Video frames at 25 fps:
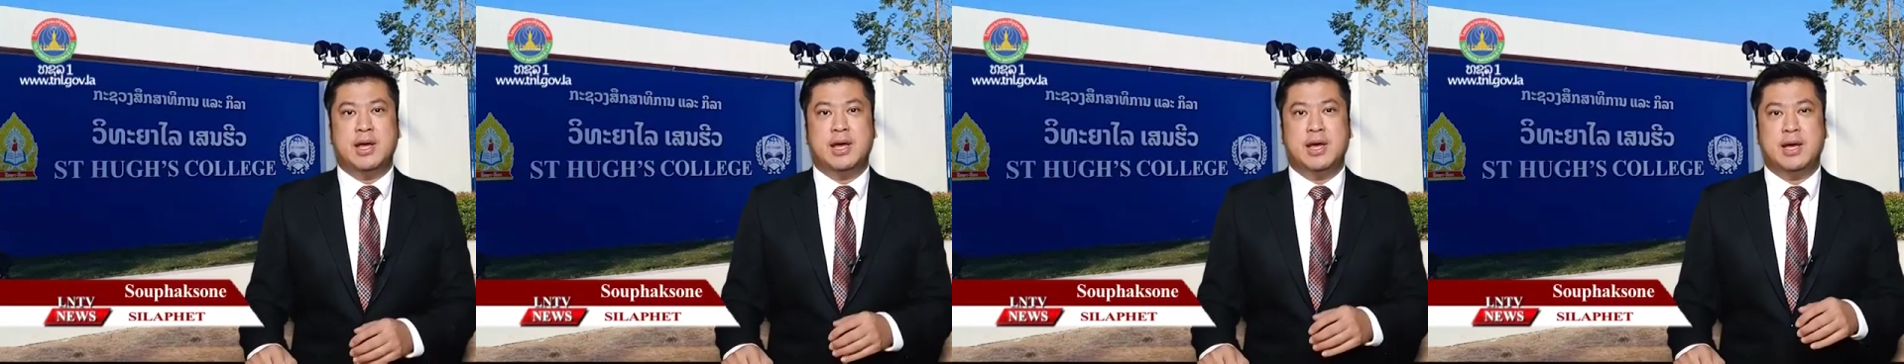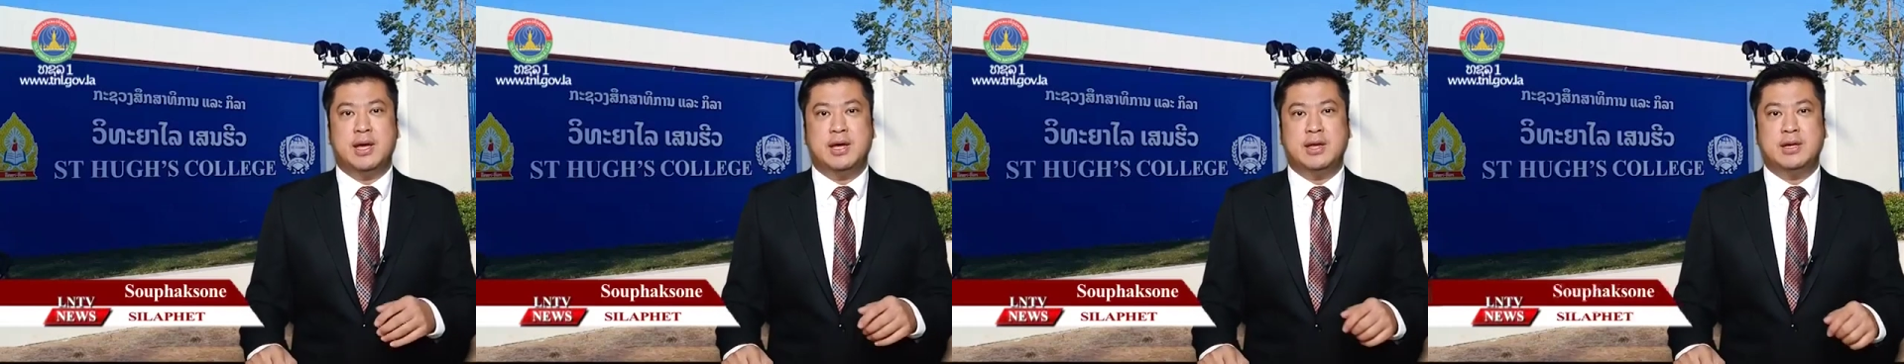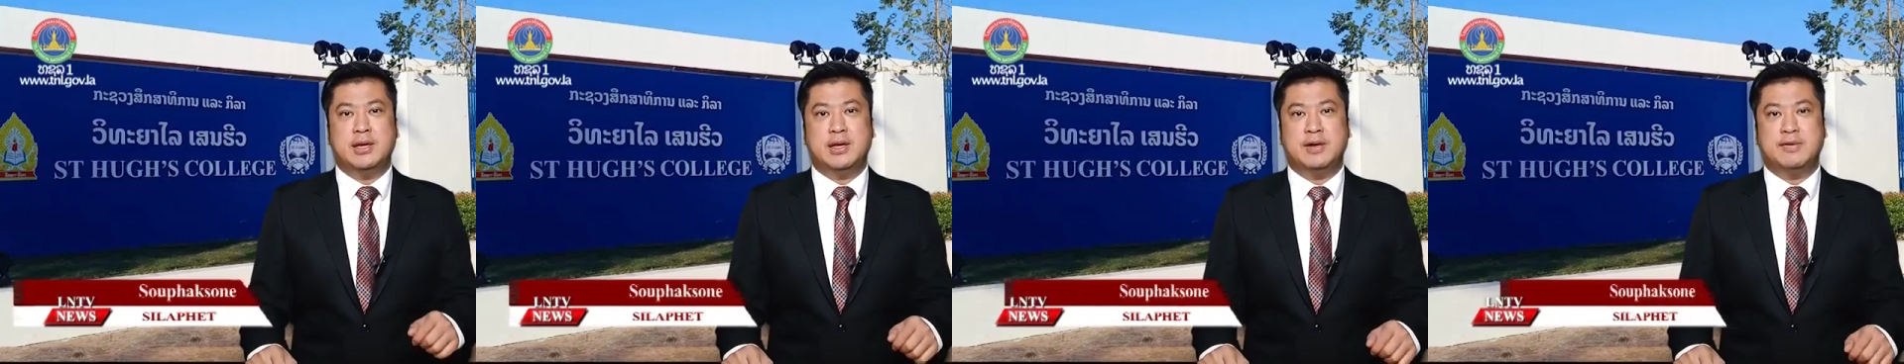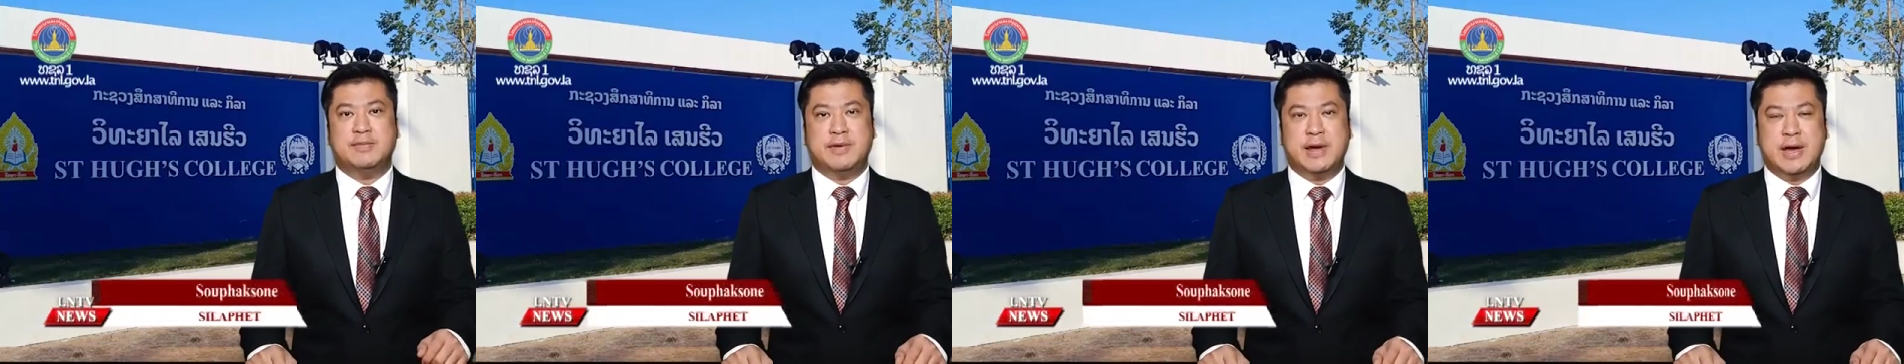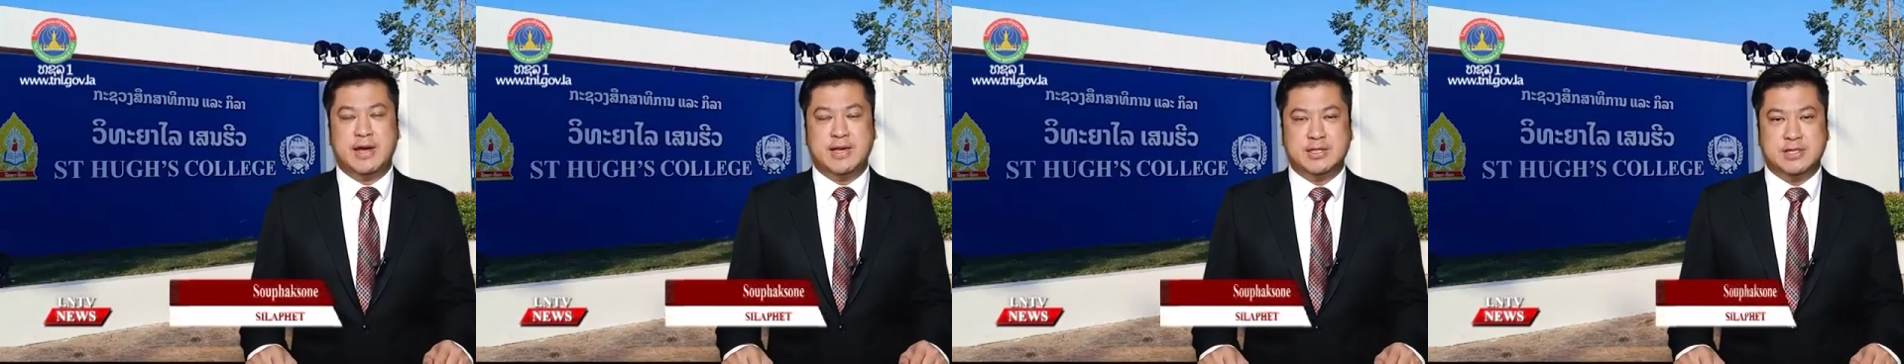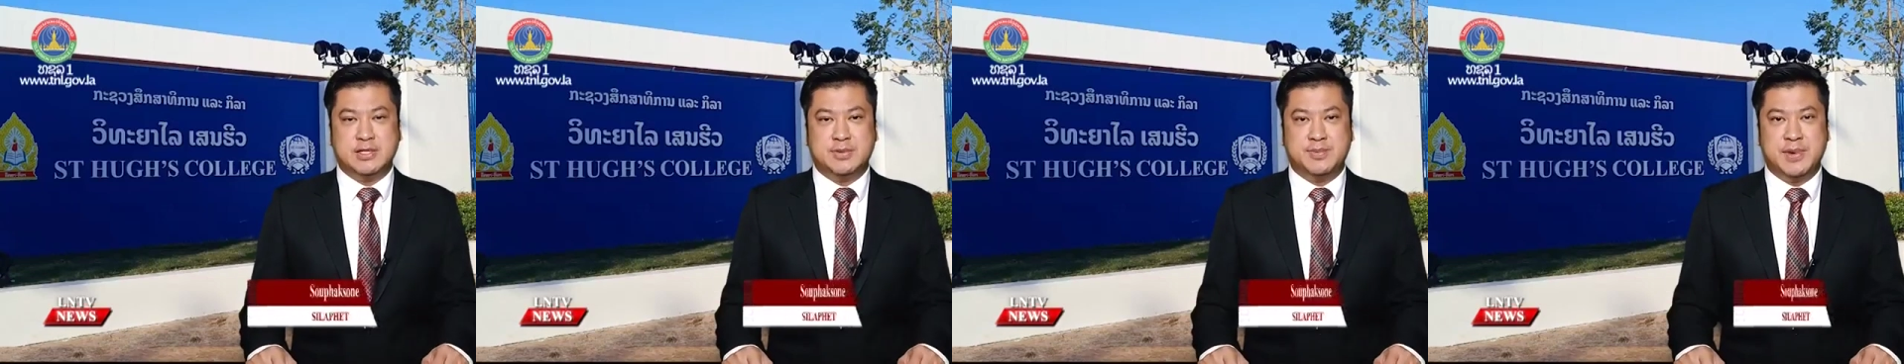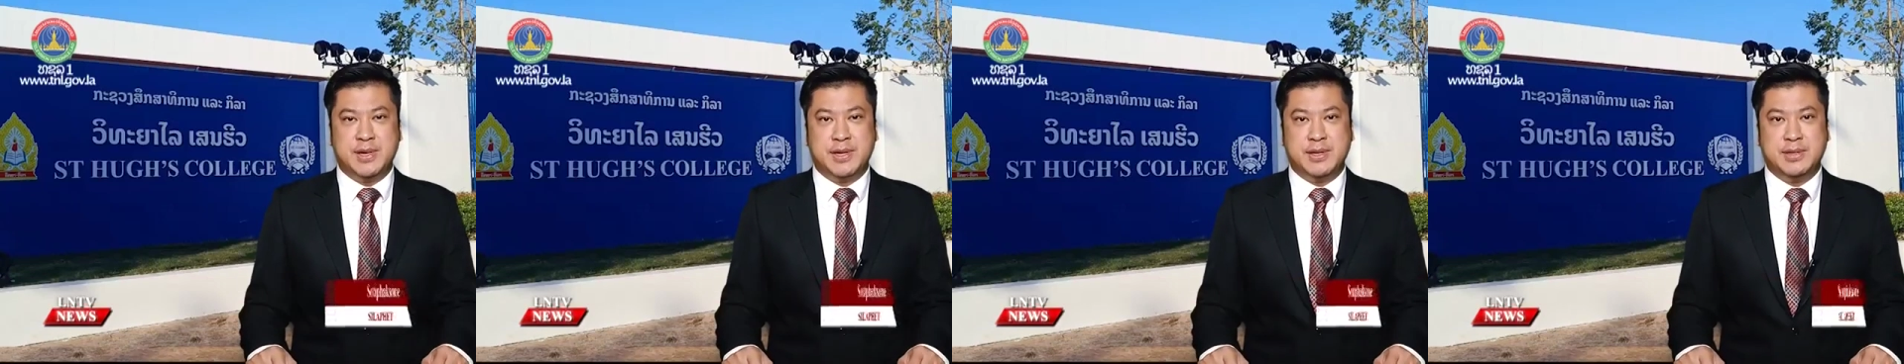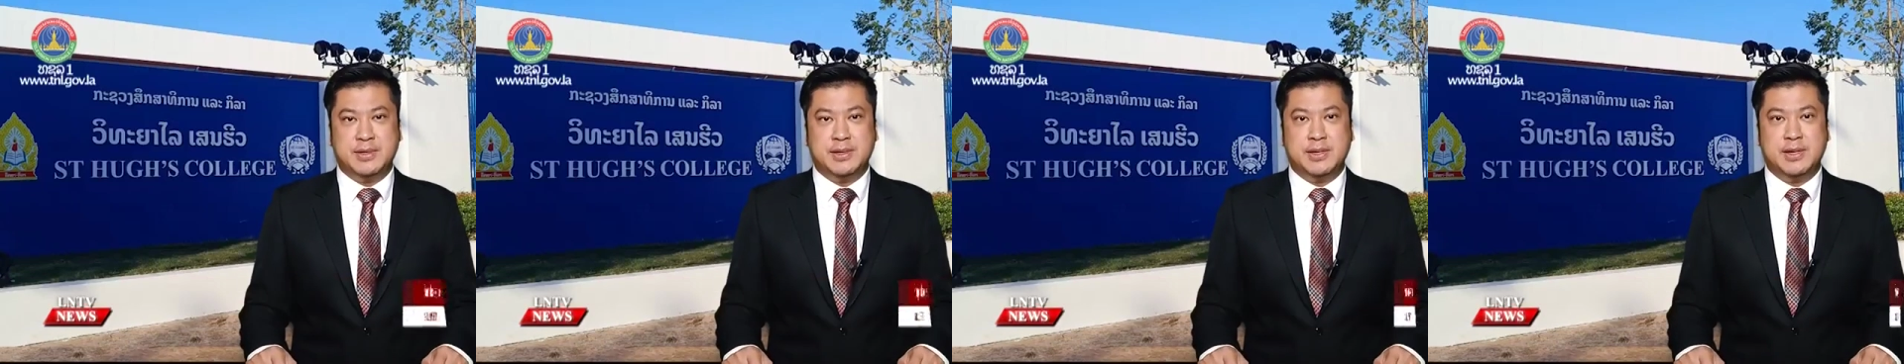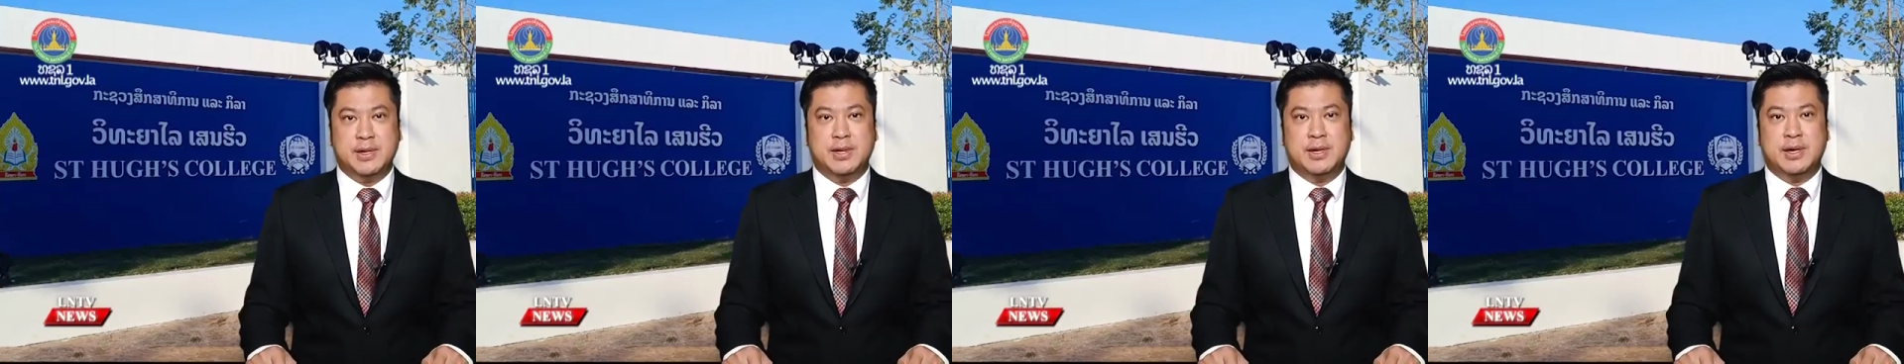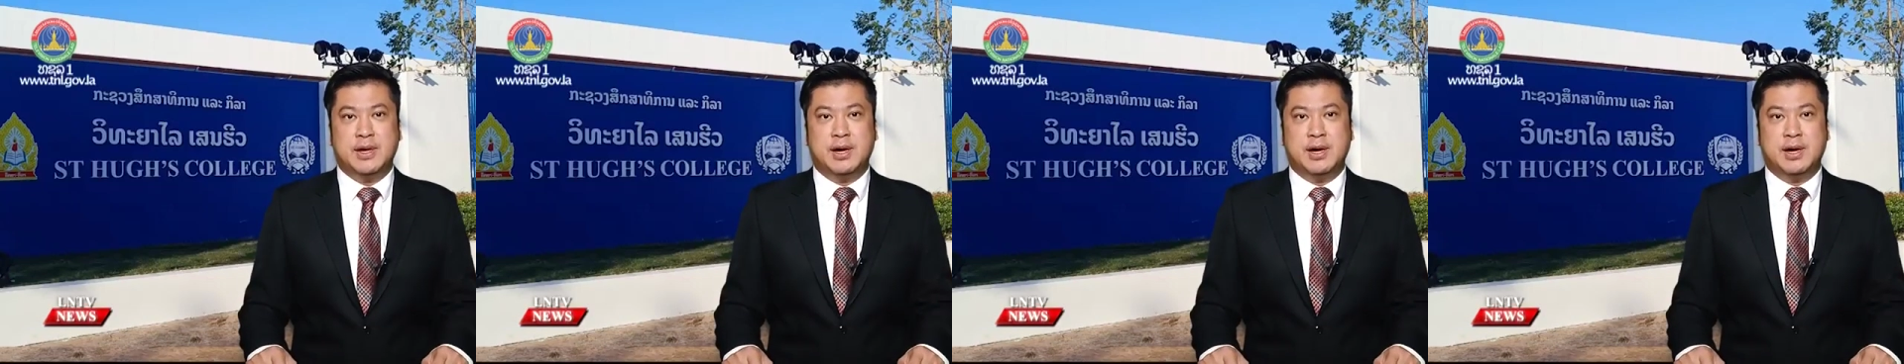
and advancement